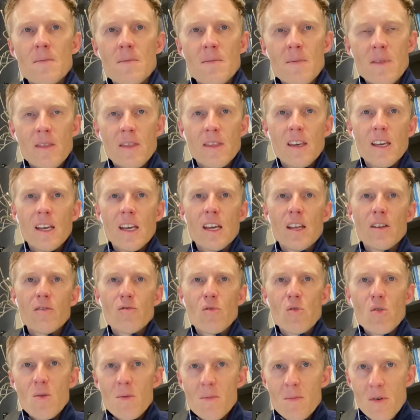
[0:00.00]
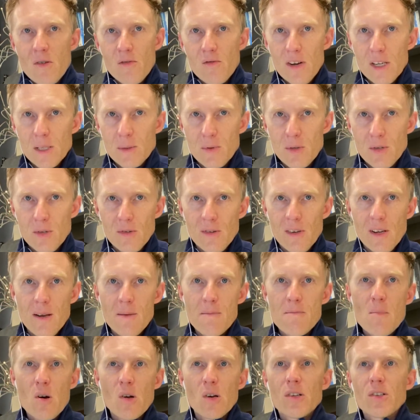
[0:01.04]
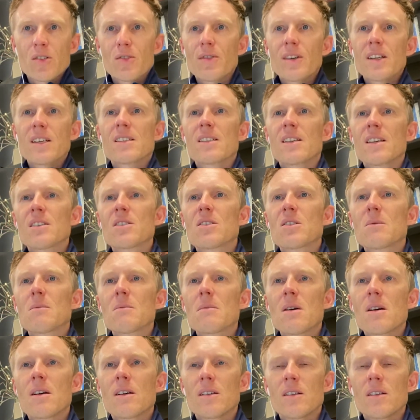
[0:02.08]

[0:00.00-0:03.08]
The in-room respiratory monitoring system